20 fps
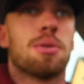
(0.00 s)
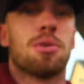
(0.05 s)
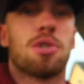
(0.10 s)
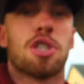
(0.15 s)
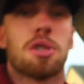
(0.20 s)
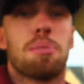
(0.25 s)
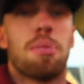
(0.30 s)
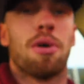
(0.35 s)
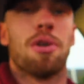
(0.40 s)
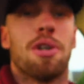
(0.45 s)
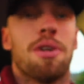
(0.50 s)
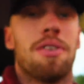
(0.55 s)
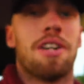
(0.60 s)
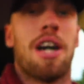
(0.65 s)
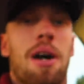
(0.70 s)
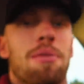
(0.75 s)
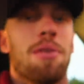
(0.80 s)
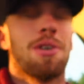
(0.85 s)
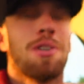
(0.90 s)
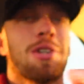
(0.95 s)
So we just pulled up
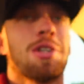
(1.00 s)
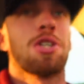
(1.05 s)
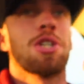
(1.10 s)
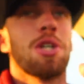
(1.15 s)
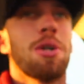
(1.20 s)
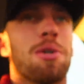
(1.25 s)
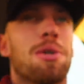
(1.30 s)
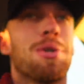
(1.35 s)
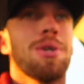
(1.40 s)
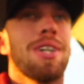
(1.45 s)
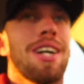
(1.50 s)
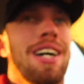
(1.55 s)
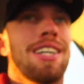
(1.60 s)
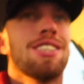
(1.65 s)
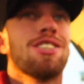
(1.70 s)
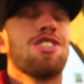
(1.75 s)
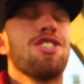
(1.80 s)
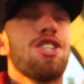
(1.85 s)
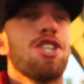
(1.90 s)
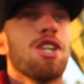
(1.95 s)
now. I'm not going to show you
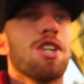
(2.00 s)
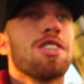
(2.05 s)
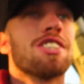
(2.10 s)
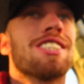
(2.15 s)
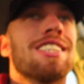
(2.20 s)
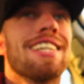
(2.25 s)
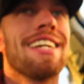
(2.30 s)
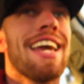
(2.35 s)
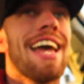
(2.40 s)
guys just